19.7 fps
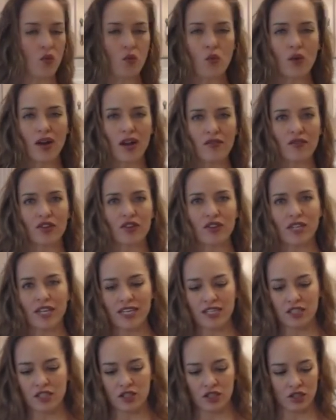whatever you
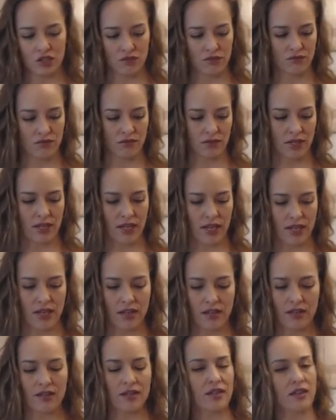like to do,
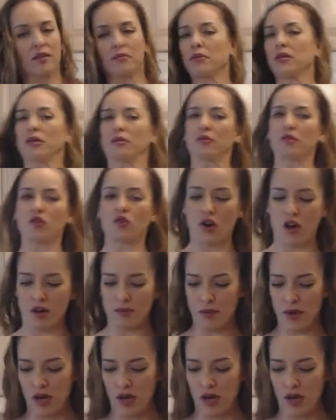okay, in a big crock